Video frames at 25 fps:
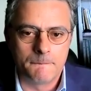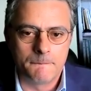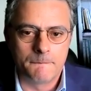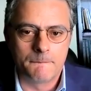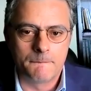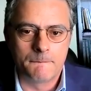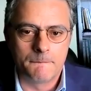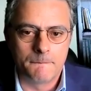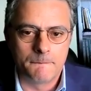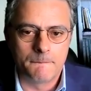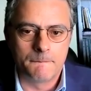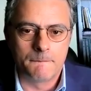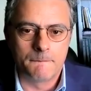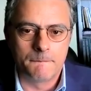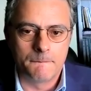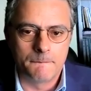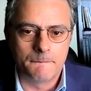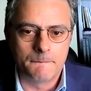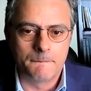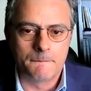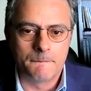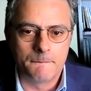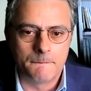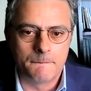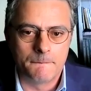
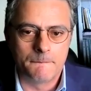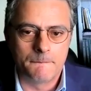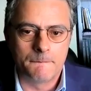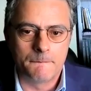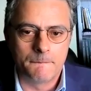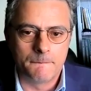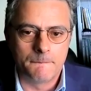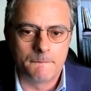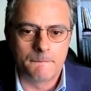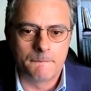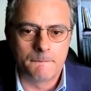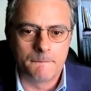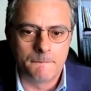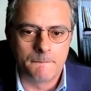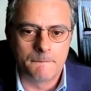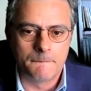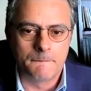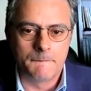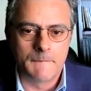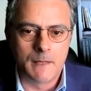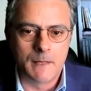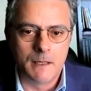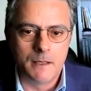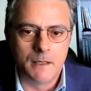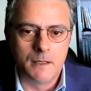
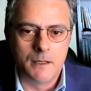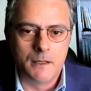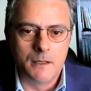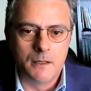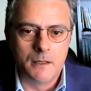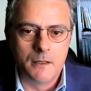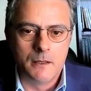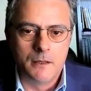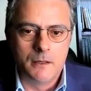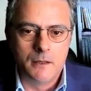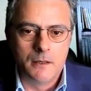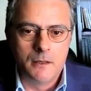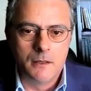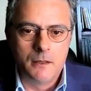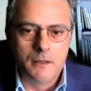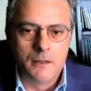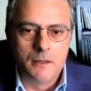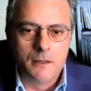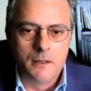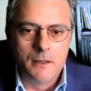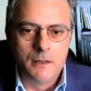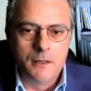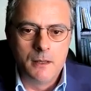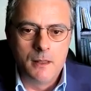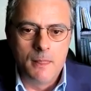
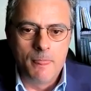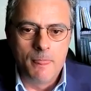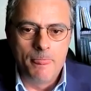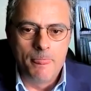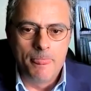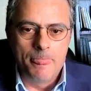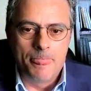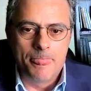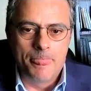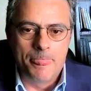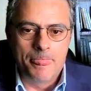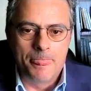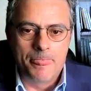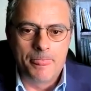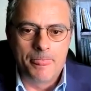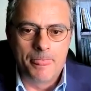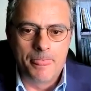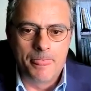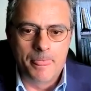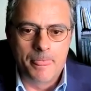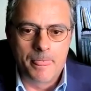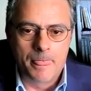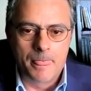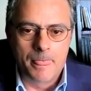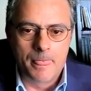
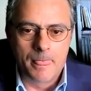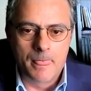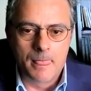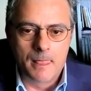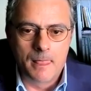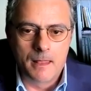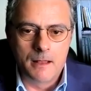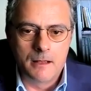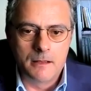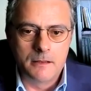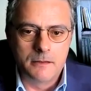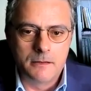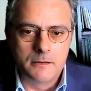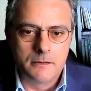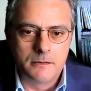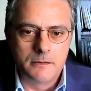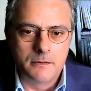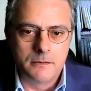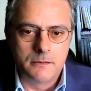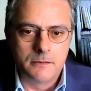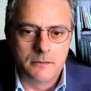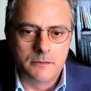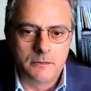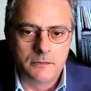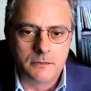
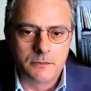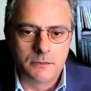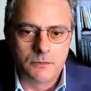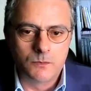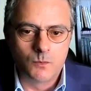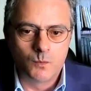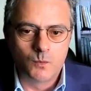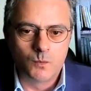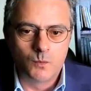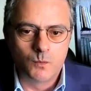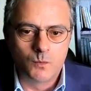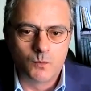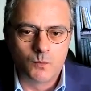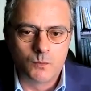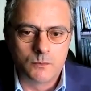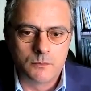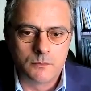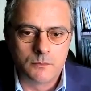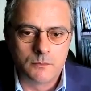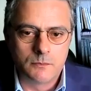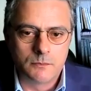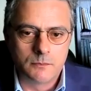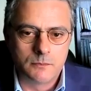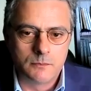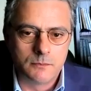
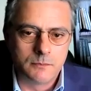This person isn't speaking.